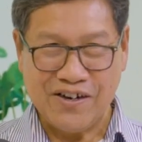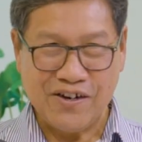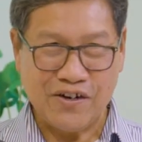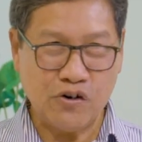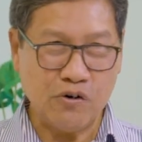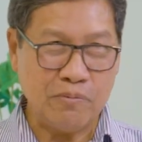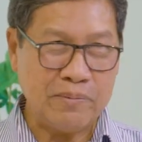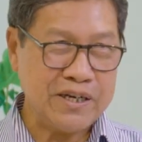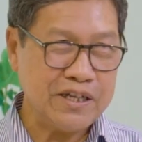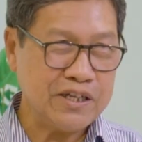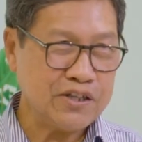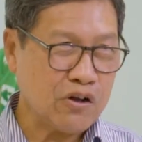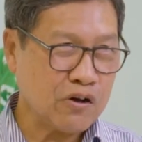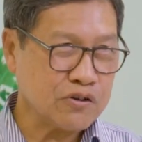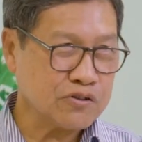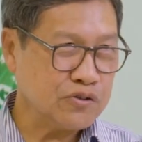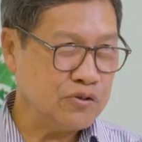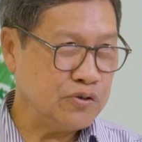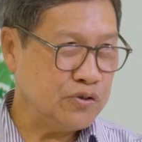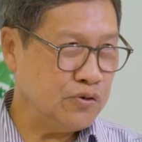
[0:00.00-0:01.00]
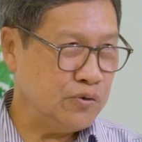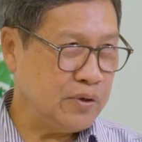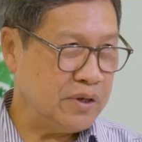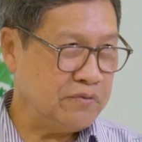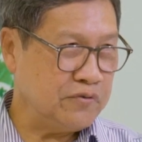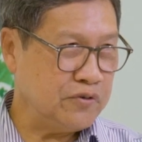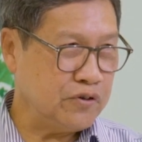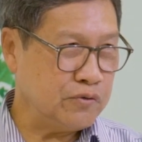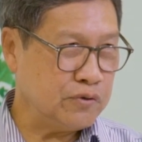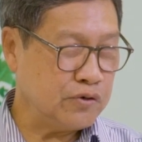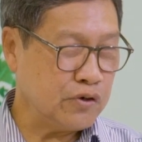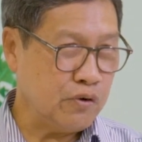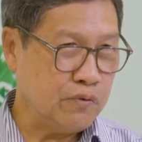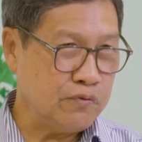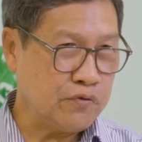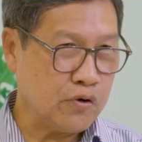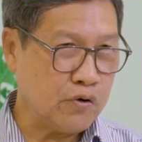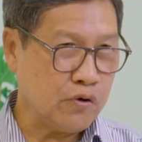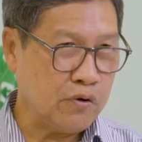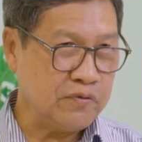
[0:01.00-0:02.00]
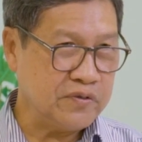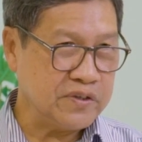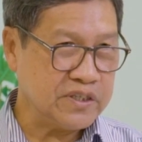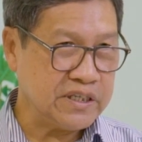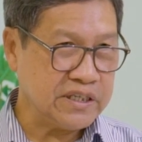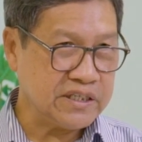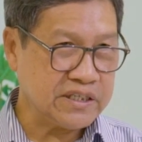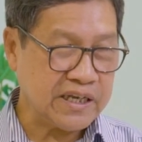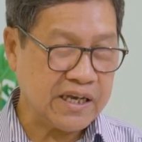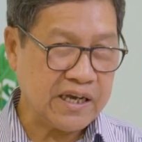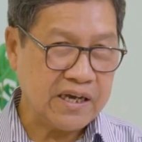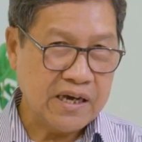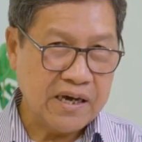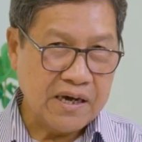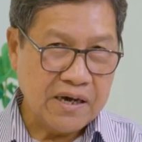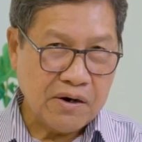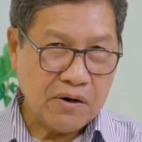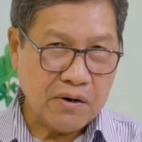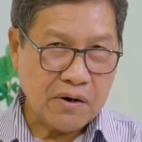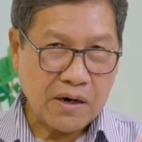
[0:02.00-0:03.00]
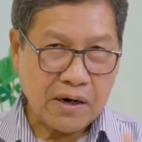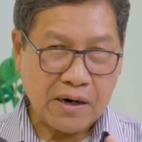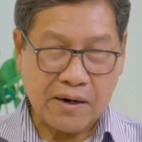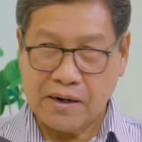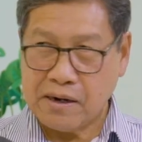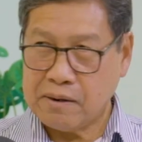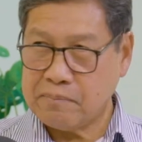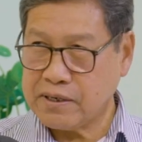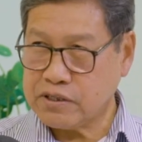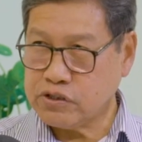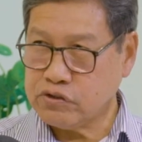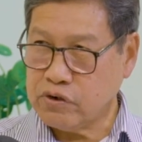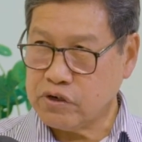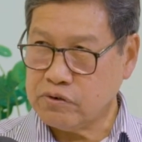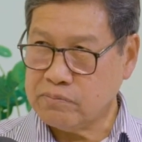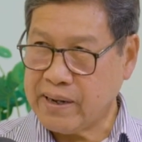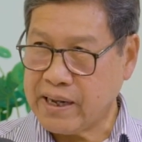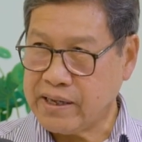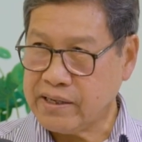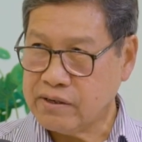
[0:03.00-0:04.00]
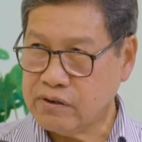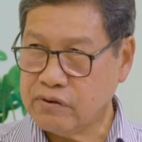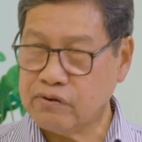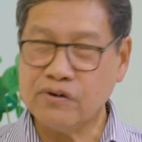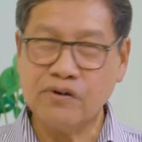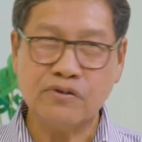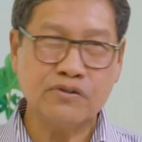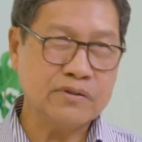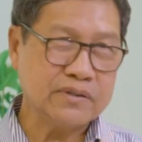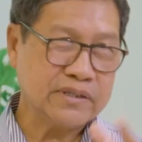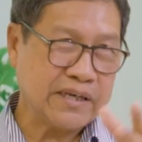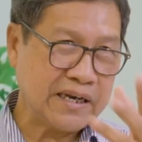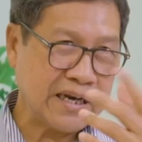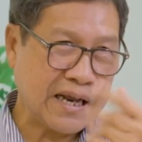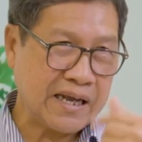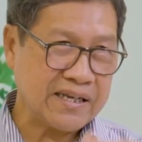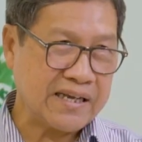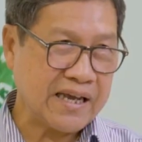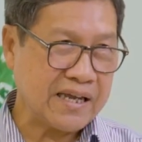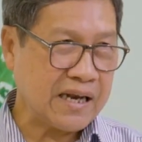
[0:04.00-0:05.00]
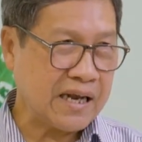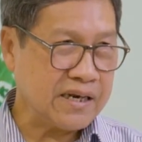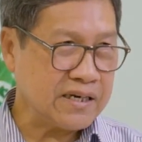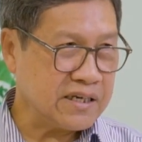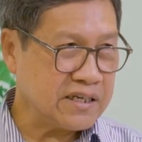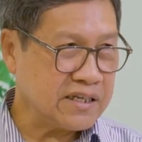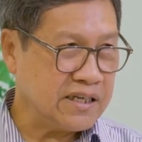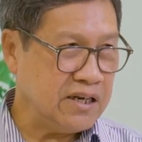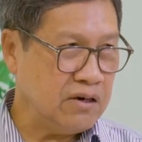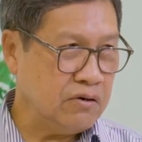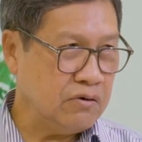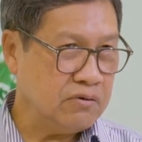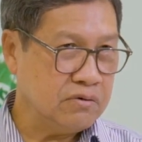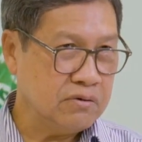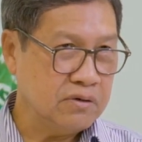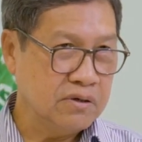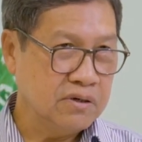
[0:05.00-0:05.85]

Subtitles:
Nobody talks to you if you go from overseas, say, how much you want to buy? Oh, can I get 100 kilo?